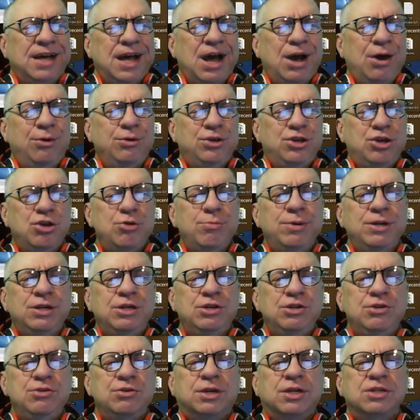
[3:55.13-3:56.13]
How
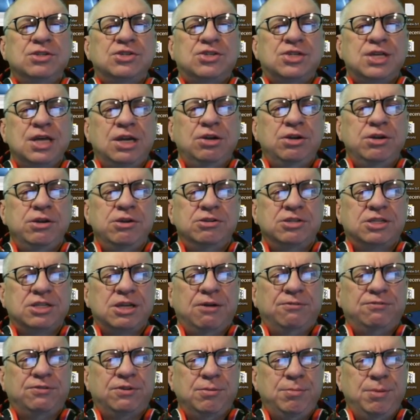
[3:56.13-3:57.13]
human do you consider
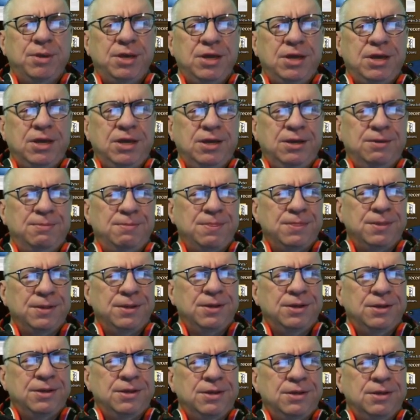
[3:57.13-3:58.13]
yourself to be?
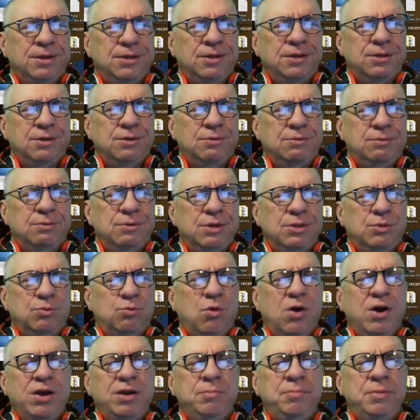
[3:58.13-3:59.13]
With
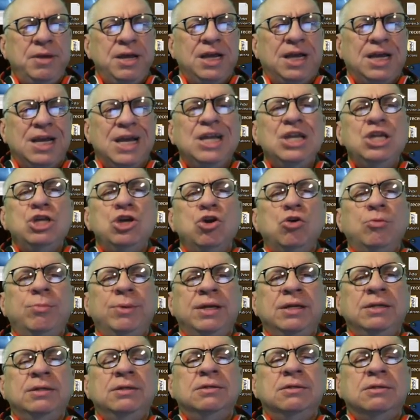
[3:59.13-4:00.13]
1 being
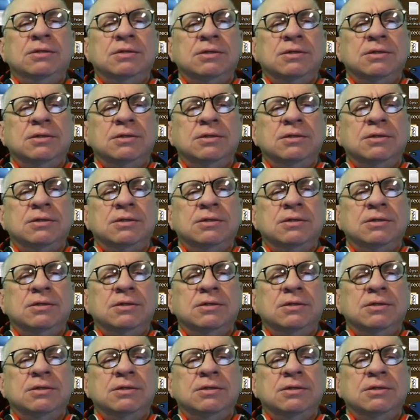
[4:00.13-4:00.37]
inhuman